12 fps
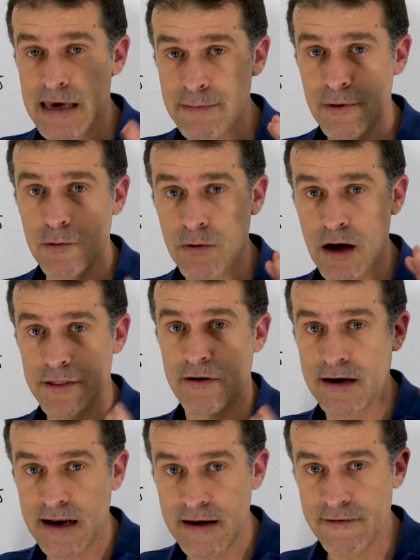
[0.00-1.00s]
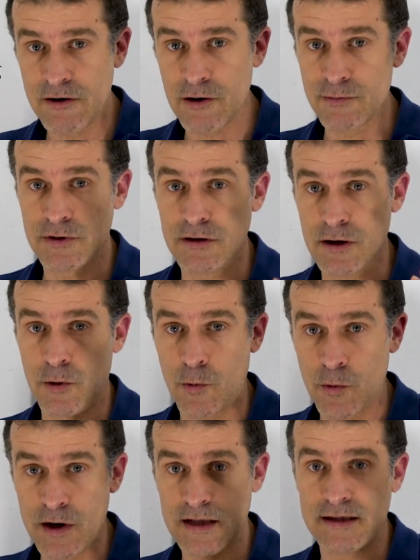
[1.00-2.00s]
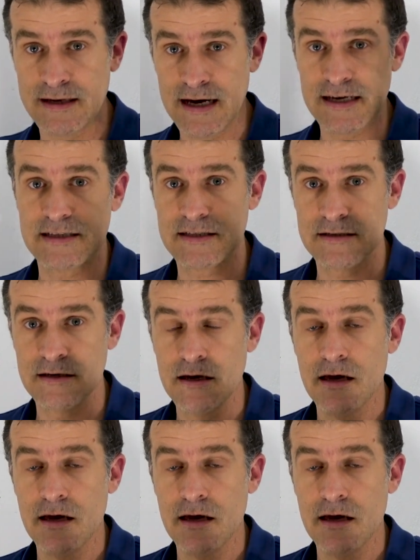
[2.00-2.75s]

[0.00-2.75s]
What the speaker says: people want their living room to look really nice.